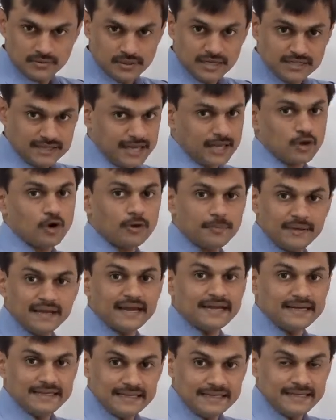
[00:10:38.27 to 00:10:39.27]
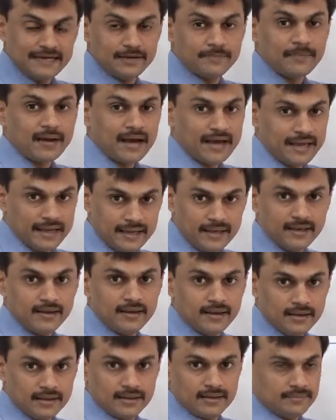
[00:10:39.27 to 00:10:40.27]
it cannot be get delayed by,
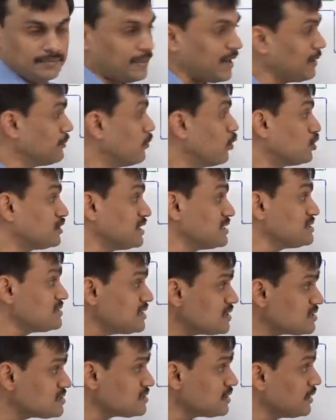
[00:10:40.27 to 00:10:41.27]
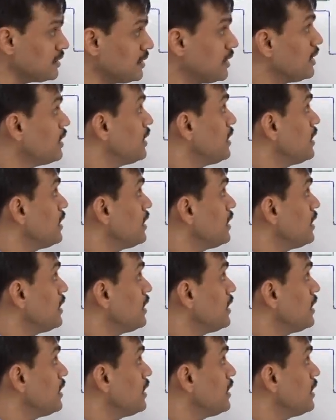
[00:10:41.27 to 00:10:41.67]
by more than 16.